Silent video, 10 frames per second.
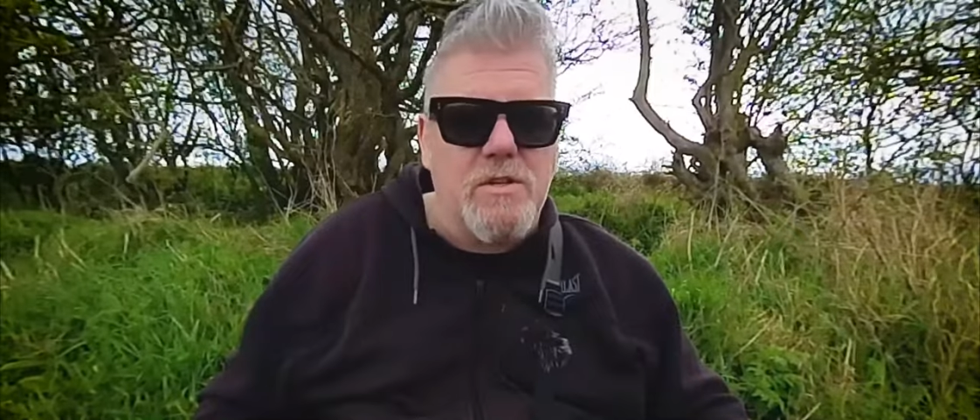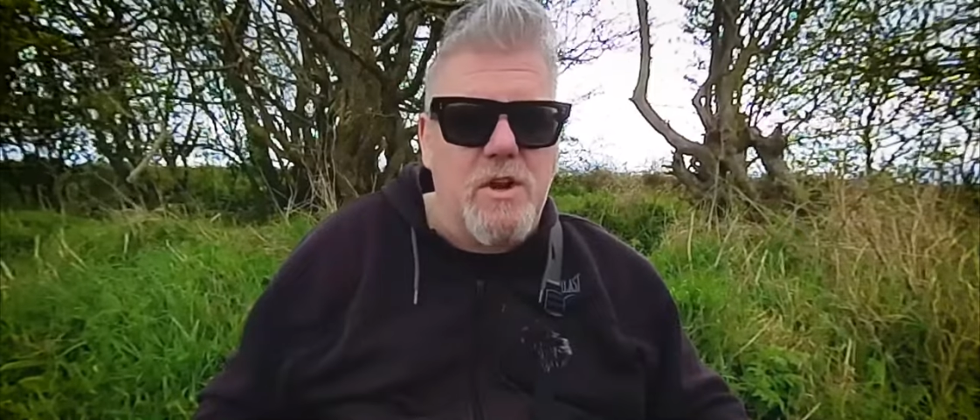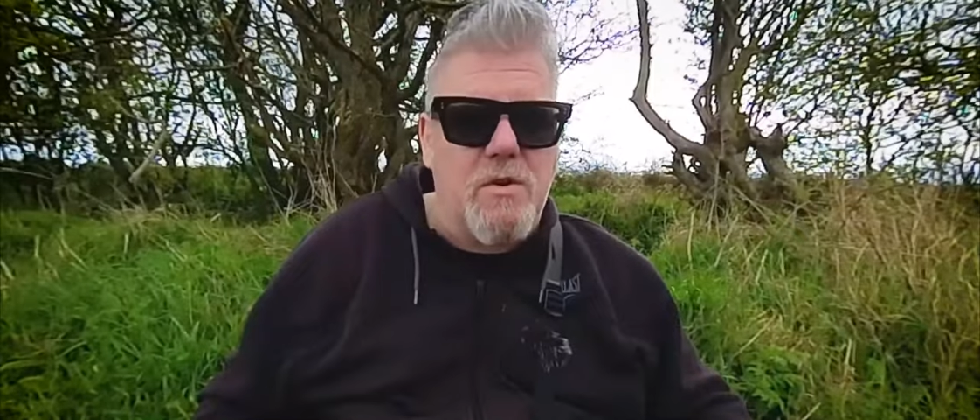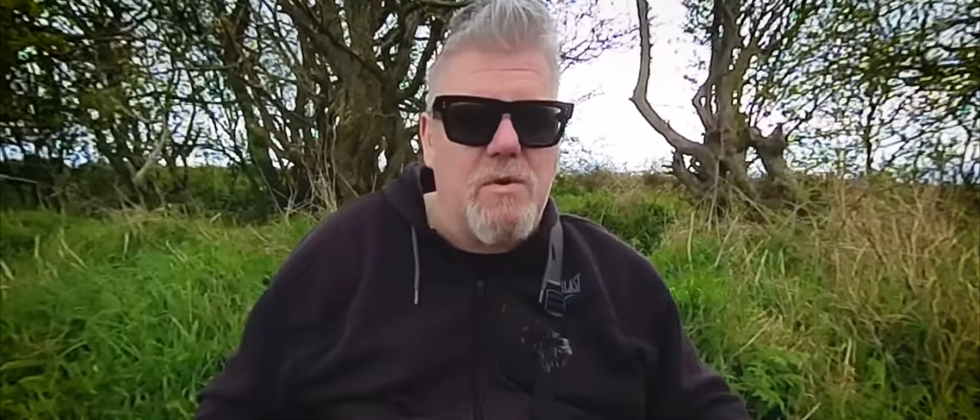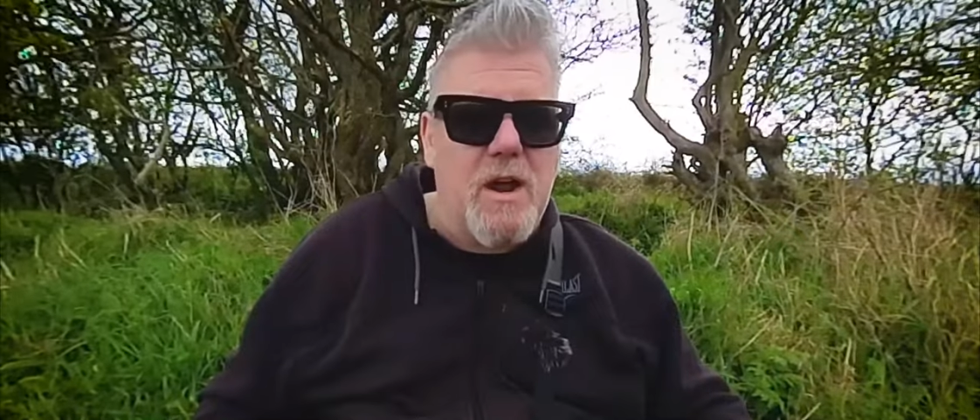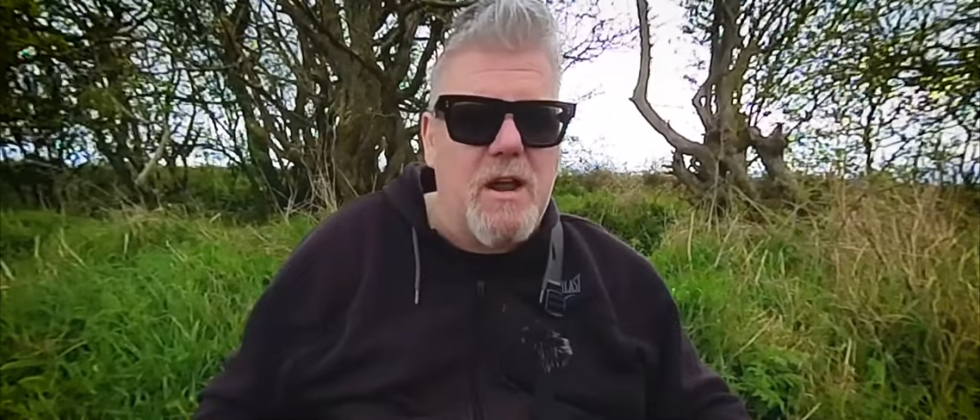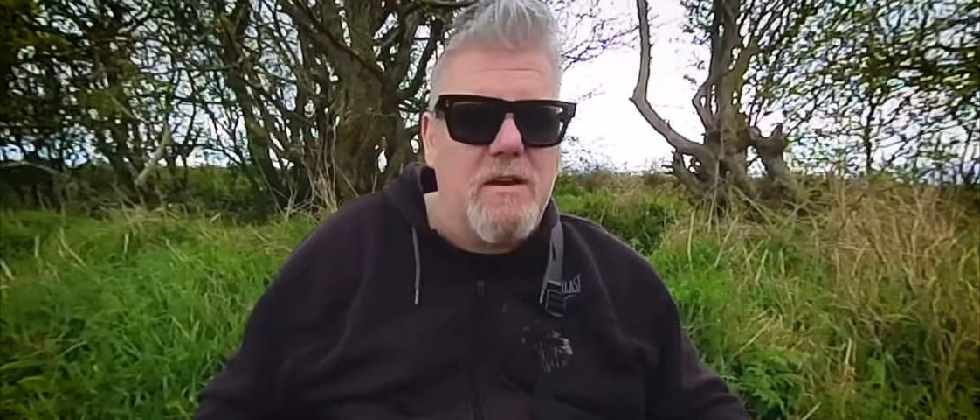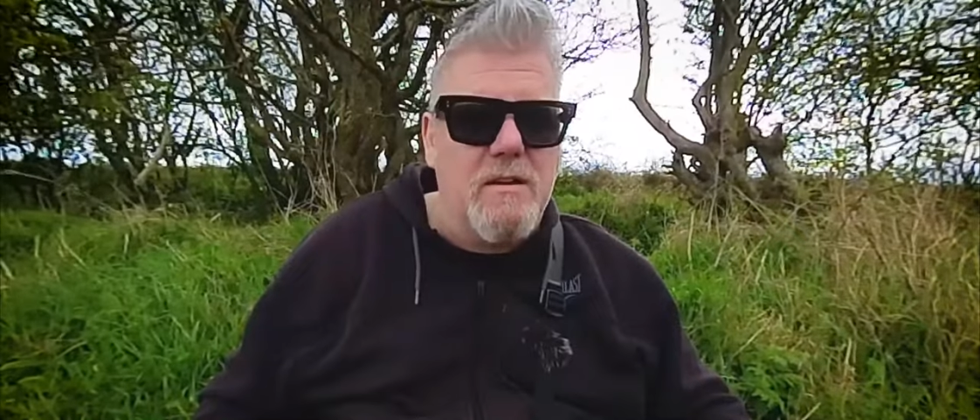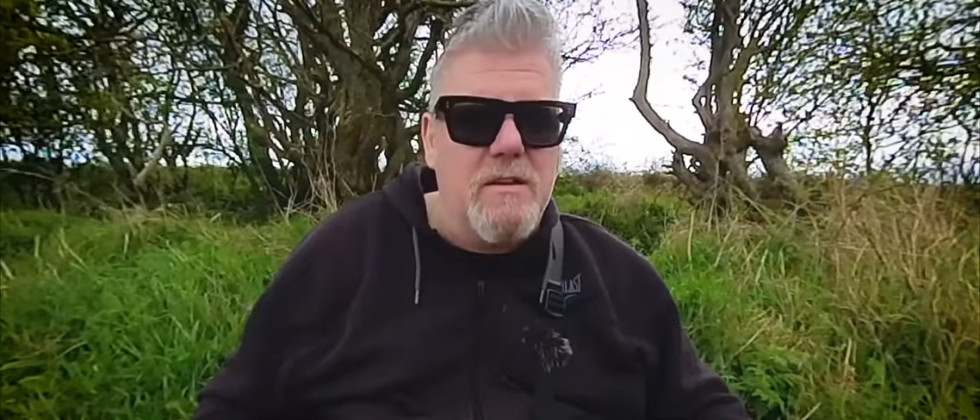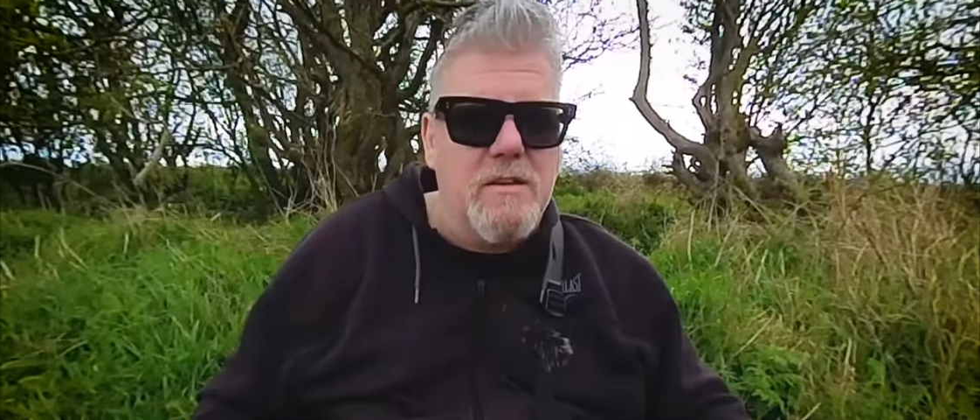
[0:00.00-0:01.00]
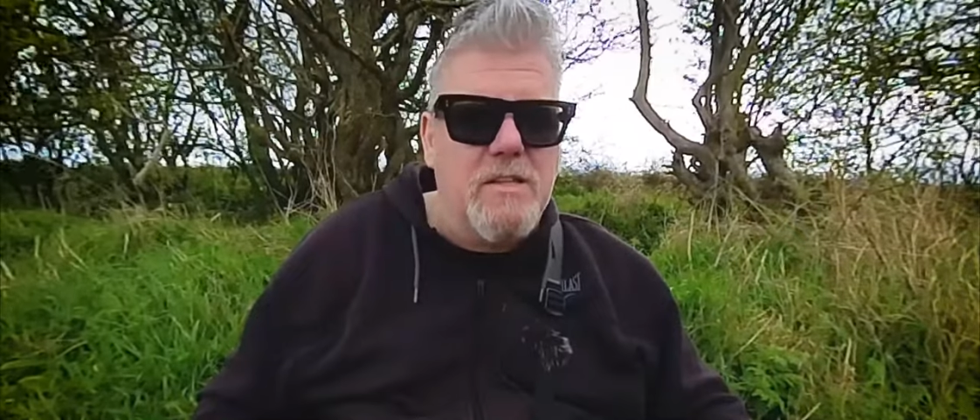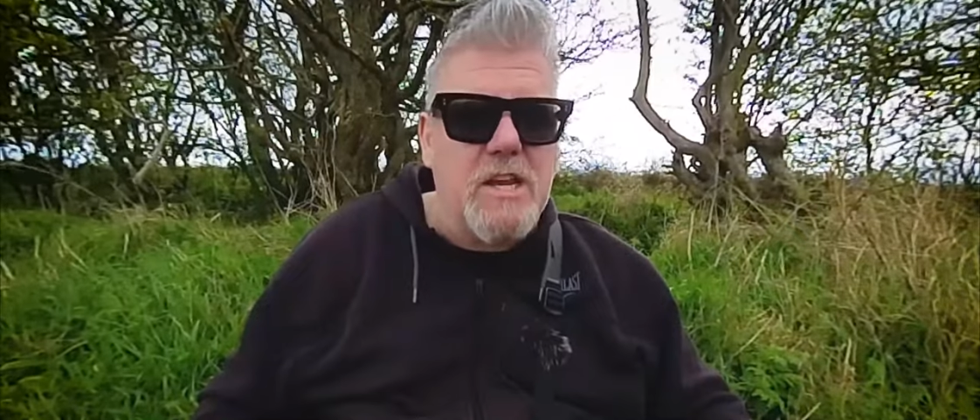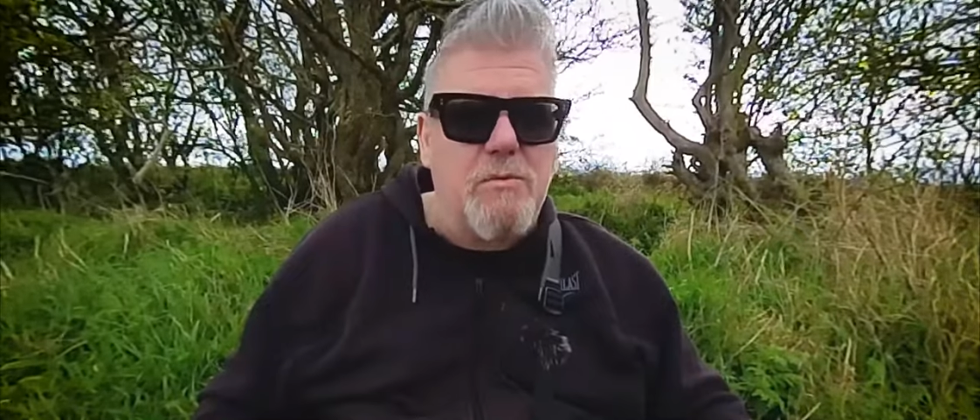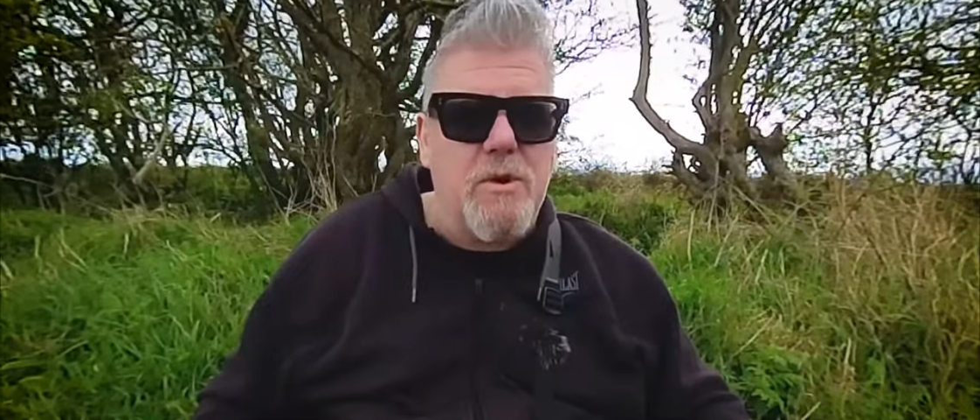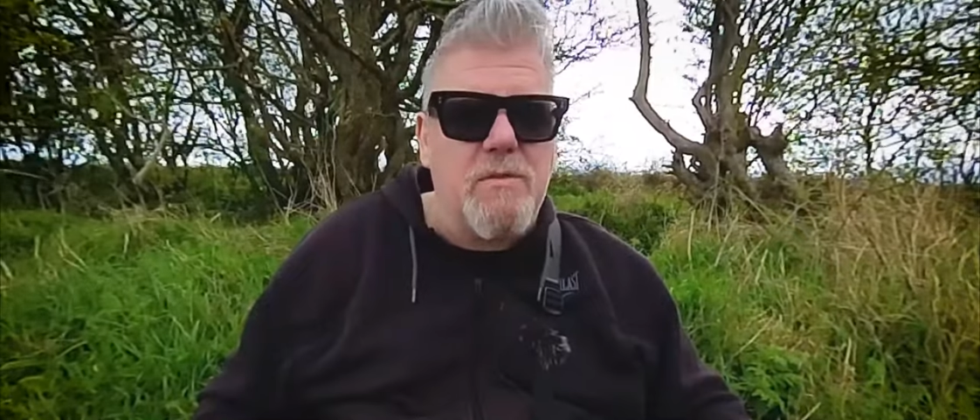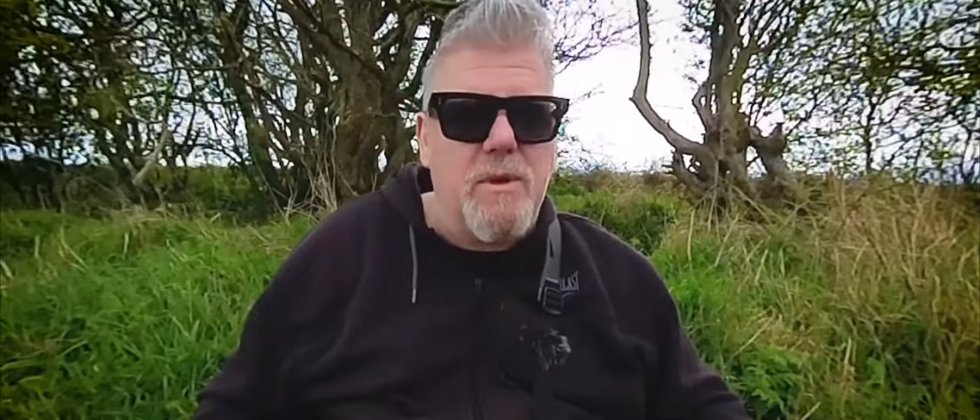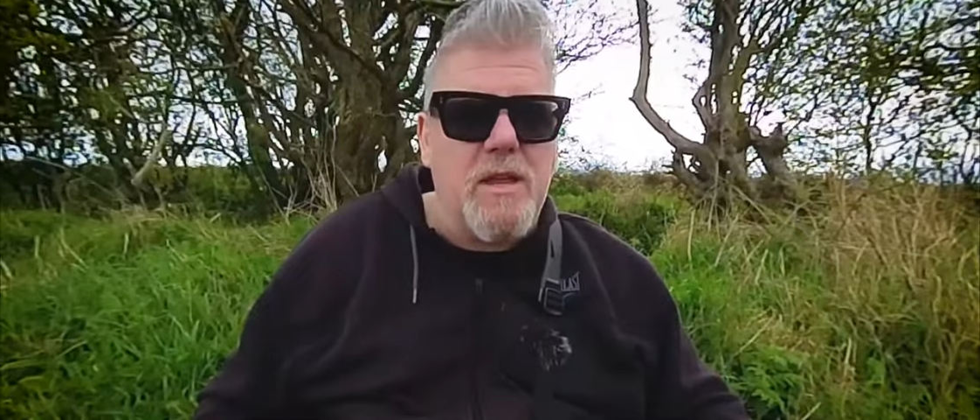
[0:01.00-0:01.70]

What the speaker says: so stick with